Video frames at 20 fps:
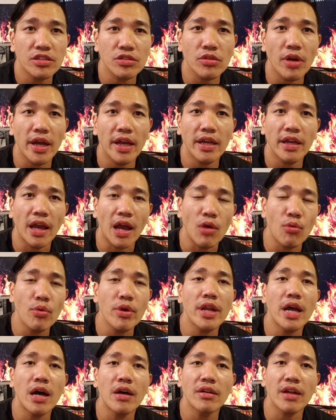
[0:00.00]
So I, I
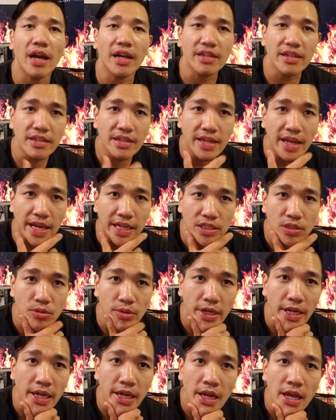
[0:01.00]
went out, I did the
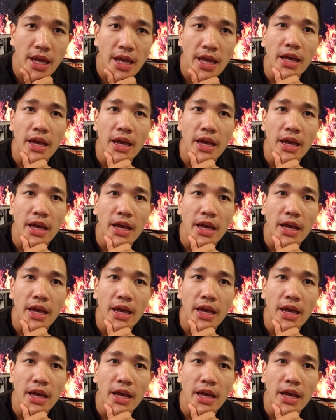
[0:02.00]
X-ray.